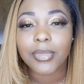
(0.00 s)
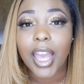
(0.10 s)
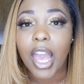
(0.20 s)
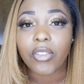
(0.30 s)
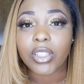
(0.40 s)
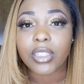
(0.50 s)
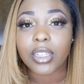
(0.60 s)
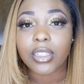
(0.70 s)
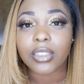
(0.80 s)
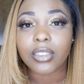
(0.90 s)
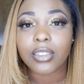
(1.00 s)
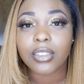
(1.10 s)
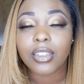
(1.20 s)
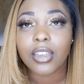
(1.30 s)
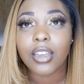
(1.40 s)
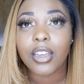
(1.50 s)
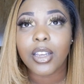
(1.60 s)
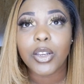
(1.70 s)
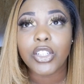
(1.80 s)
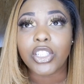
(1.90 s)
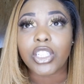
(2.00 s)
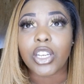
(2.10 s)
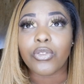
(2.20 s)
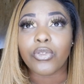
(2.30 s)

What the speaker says: heaven sent. She